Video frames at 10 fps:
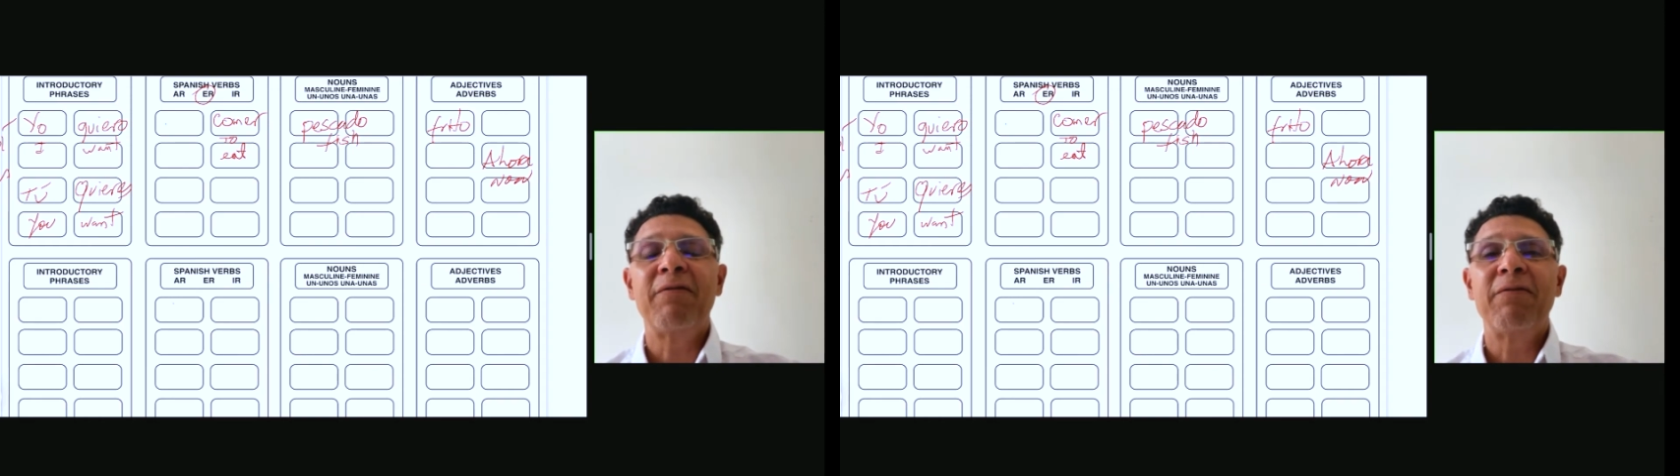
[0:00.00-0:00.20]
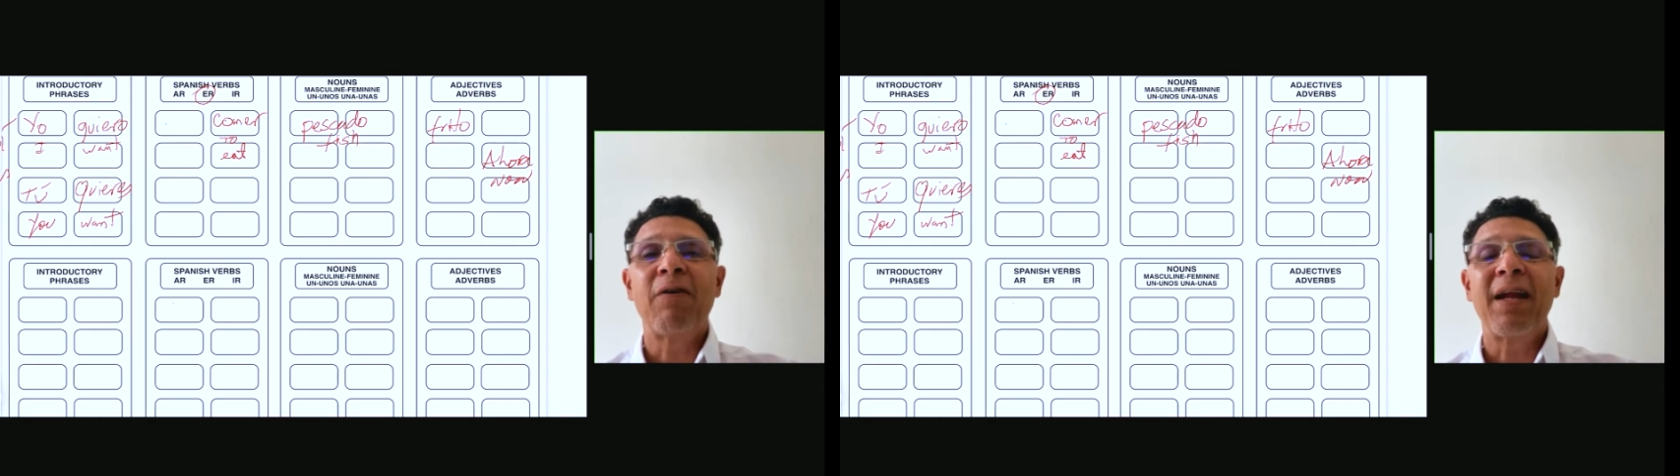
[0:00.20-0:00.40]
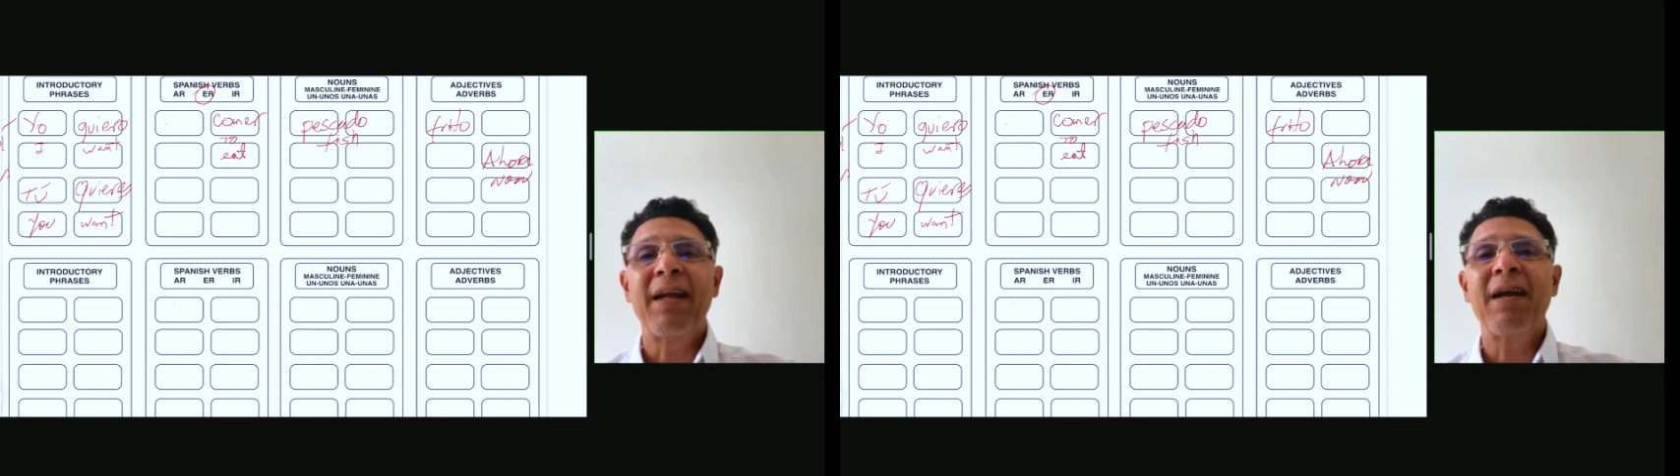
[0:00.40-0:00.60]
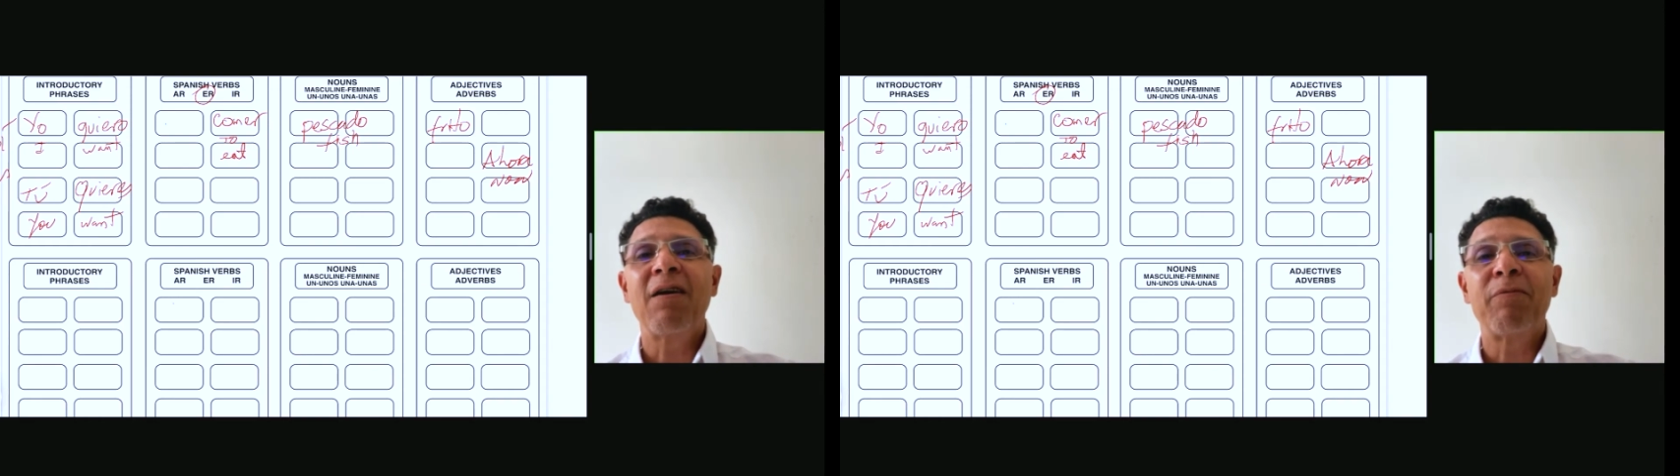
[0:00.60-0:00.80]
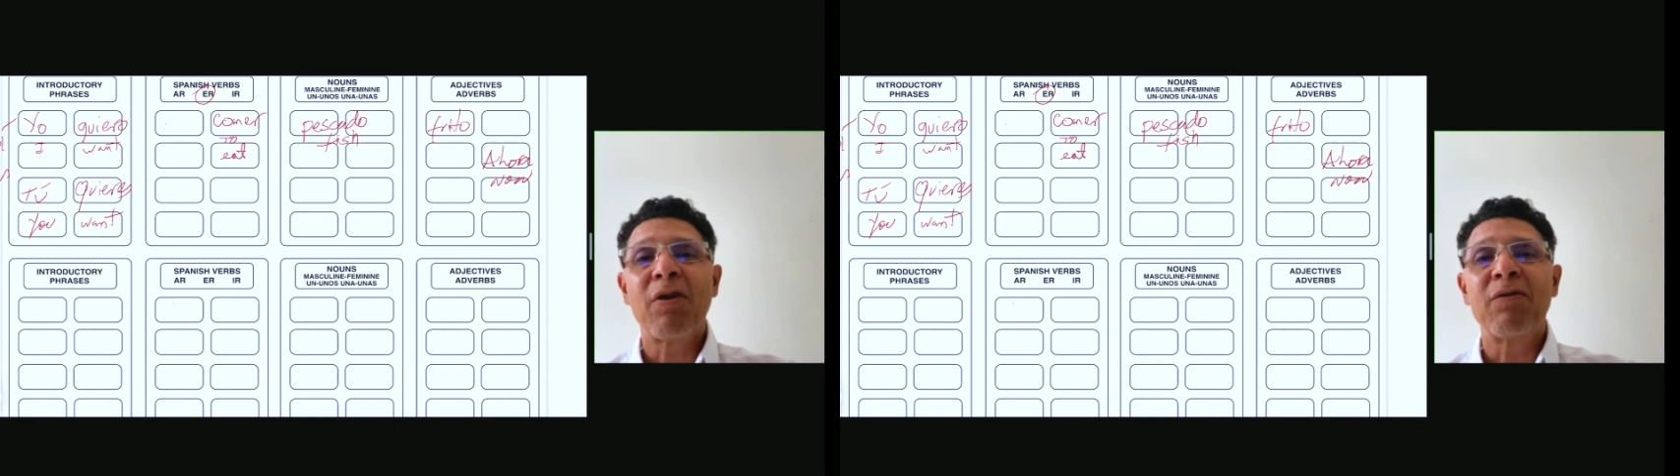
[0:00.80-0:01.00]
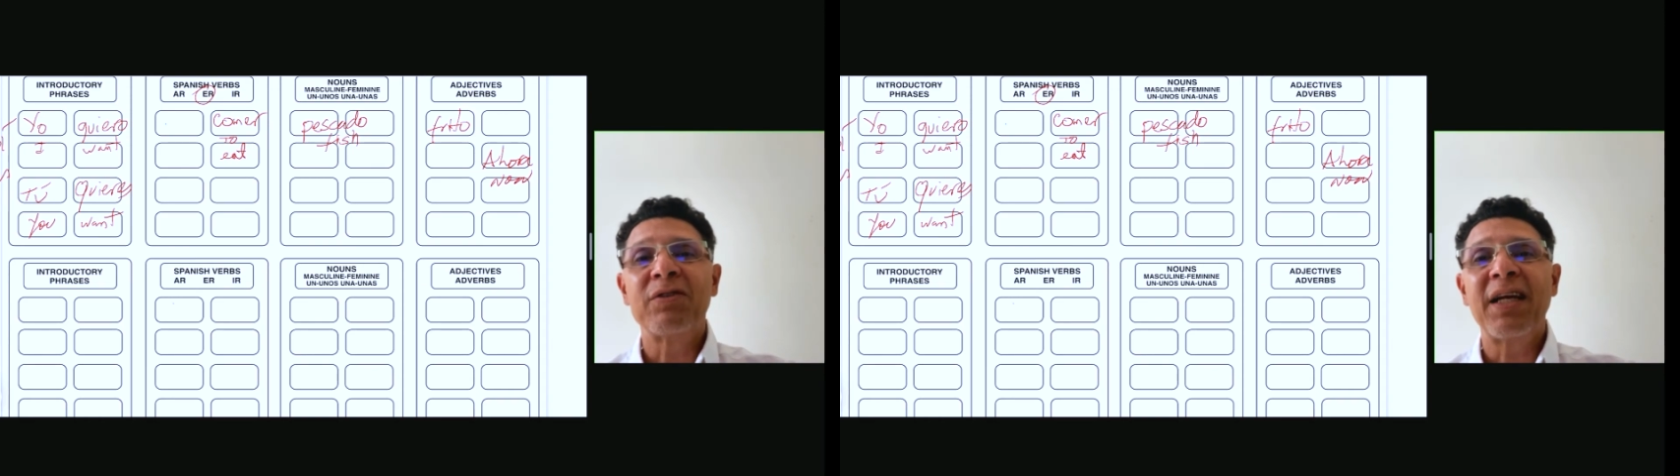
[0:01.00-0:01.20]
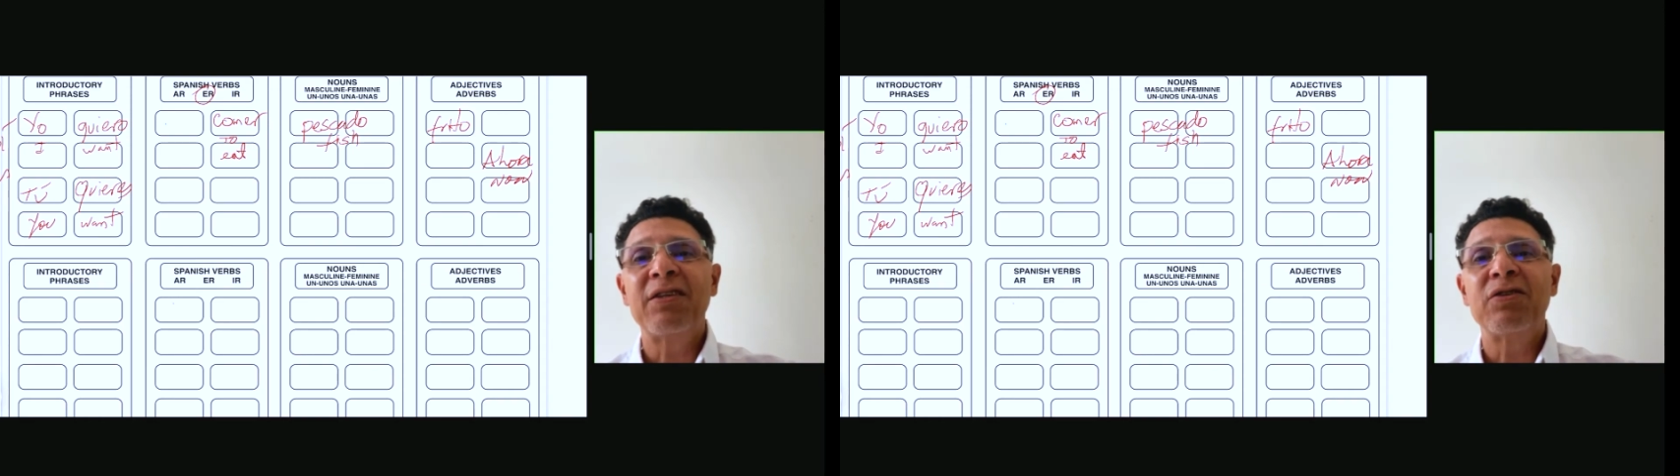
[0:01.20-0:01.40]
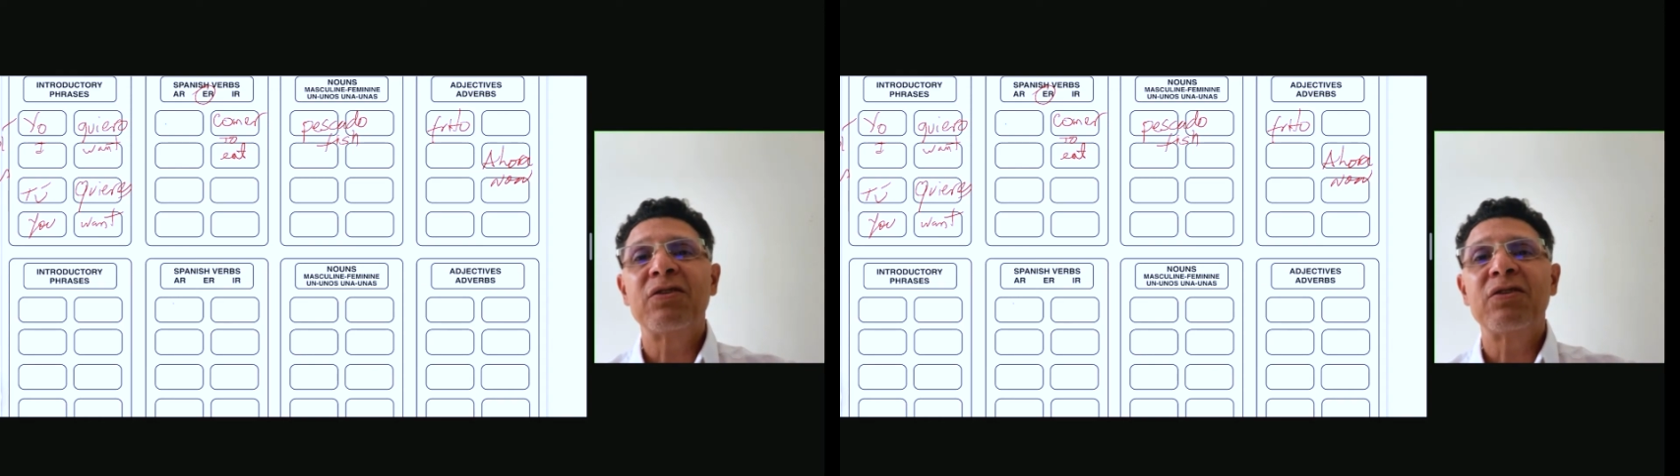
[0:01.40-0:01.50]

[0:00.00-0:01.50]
phonetical pronunciation,